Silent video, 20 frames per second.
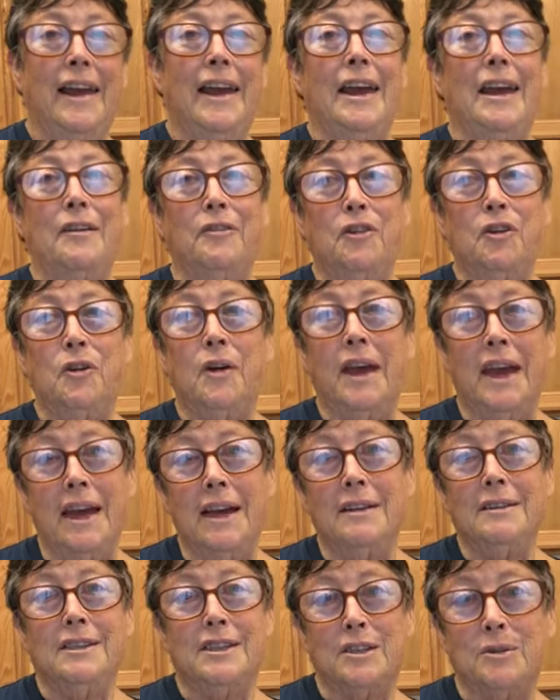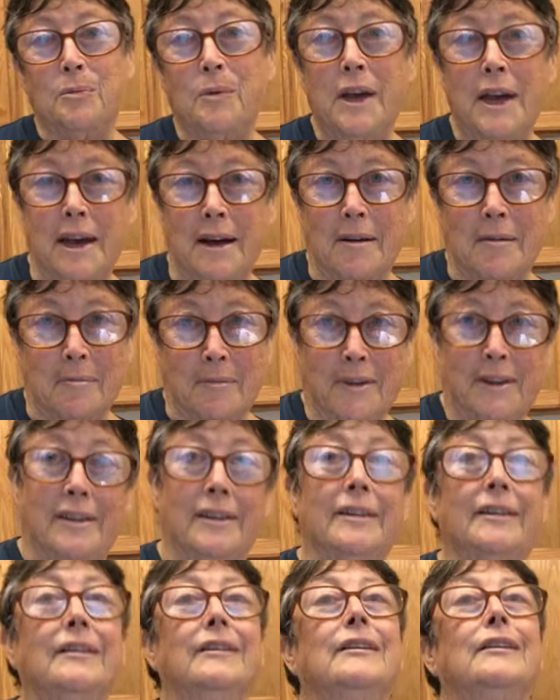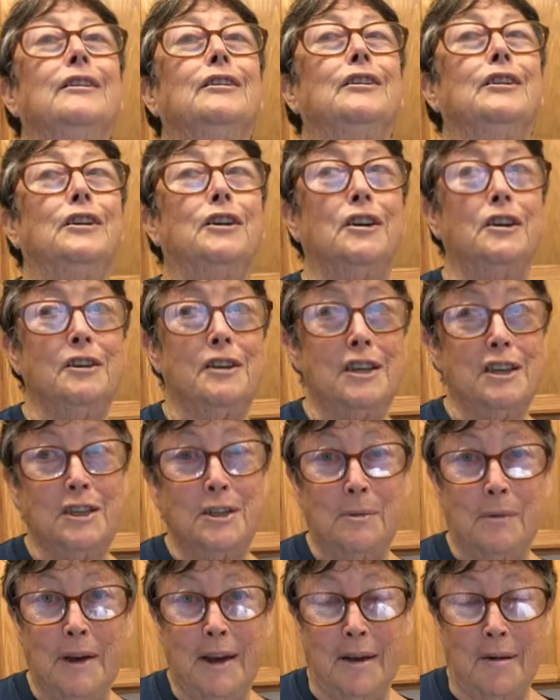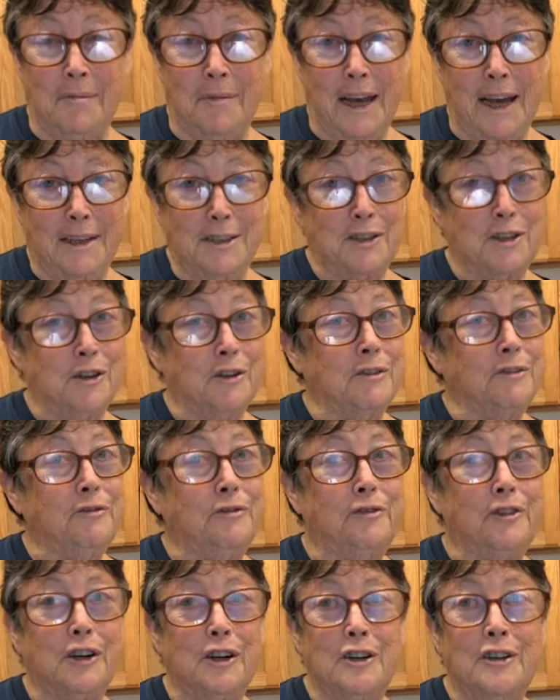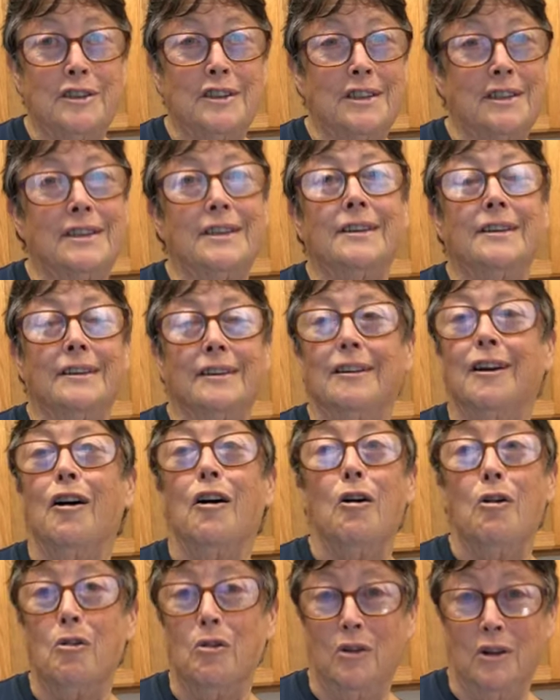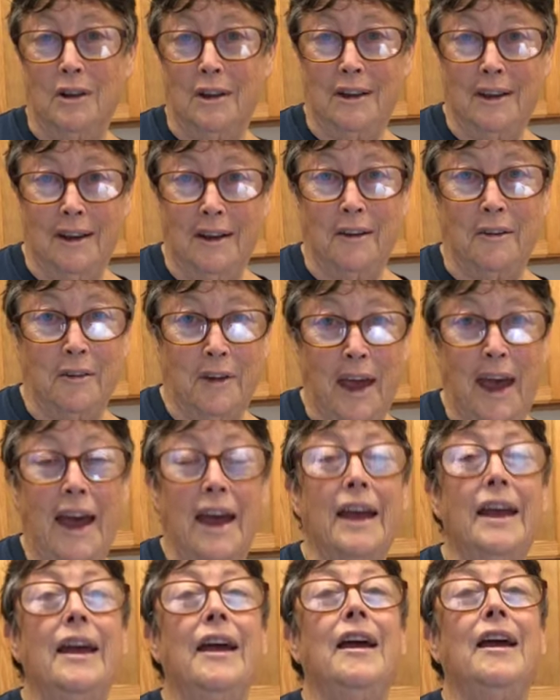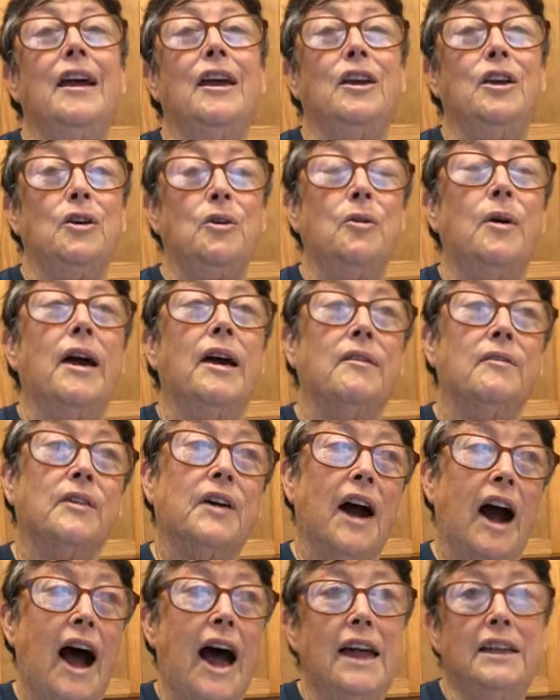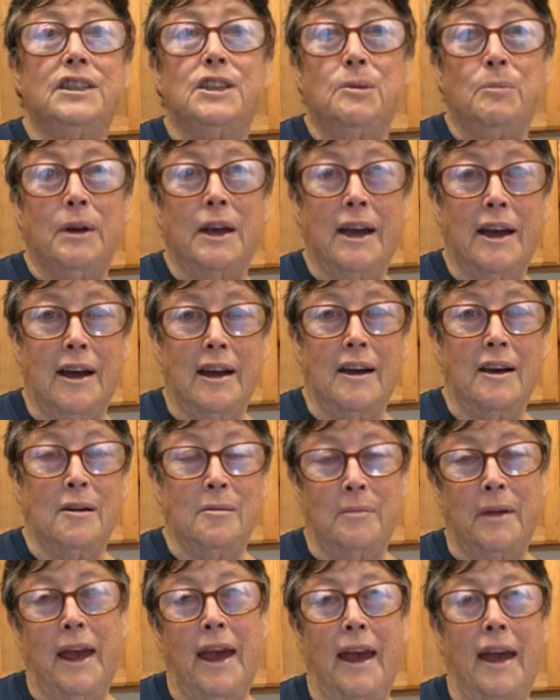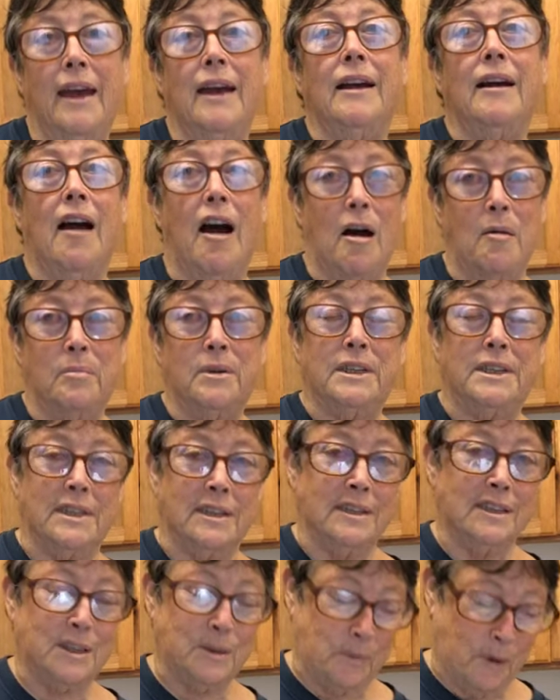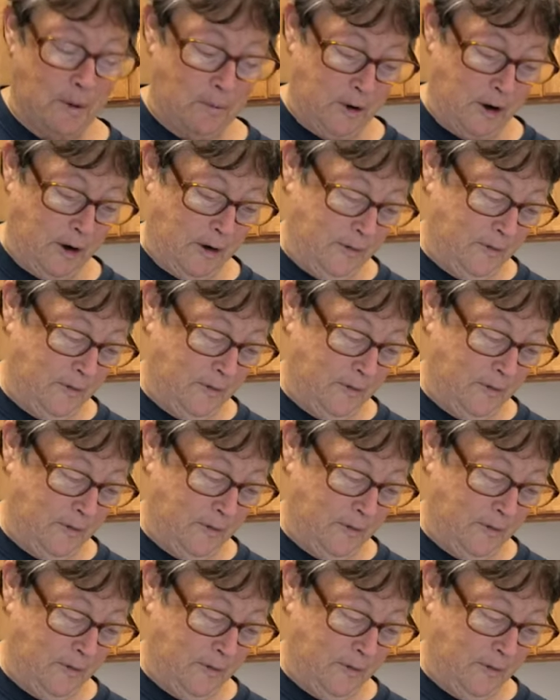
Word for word: If you can't swim, learn to swim. That's your first goal, okay? You have got to become a competent swimmer.